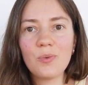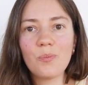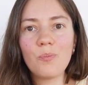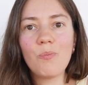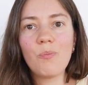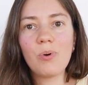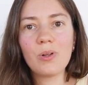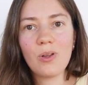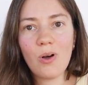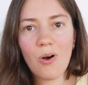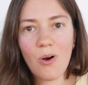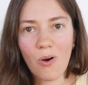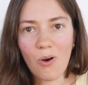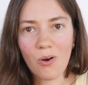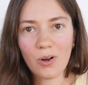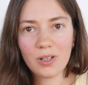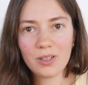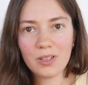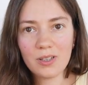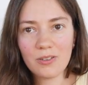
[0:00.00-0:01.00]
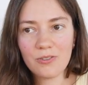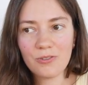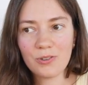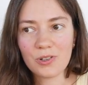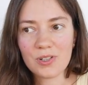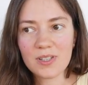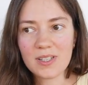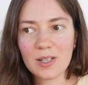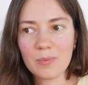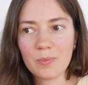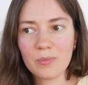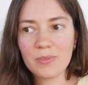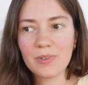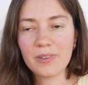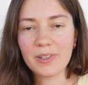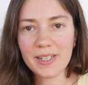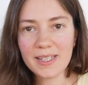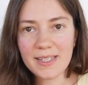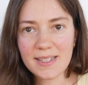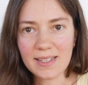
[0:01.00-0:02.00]
blocked for some
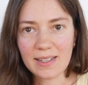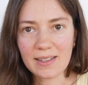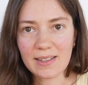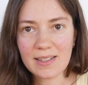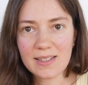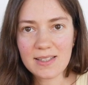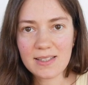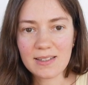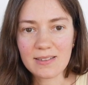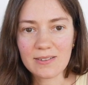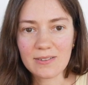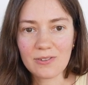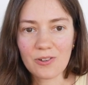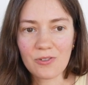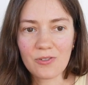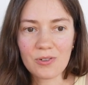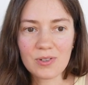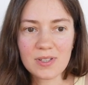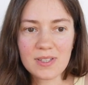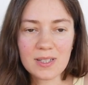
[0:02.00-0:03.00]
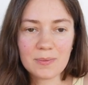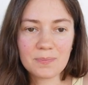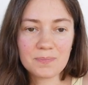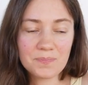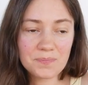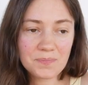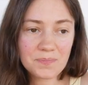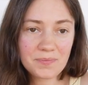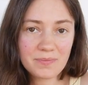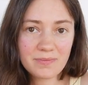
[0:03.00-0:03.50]
reasons or for some